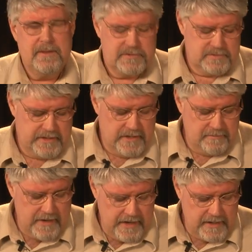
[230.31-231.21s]
So the air
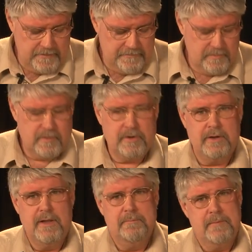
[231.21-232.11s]
makeup, or
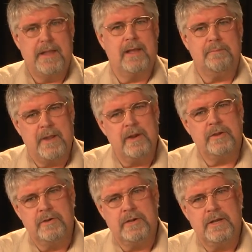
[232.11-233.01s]
makeup air
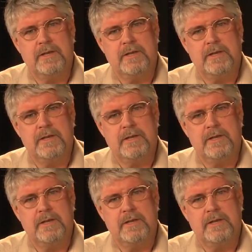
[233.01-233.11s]
unit,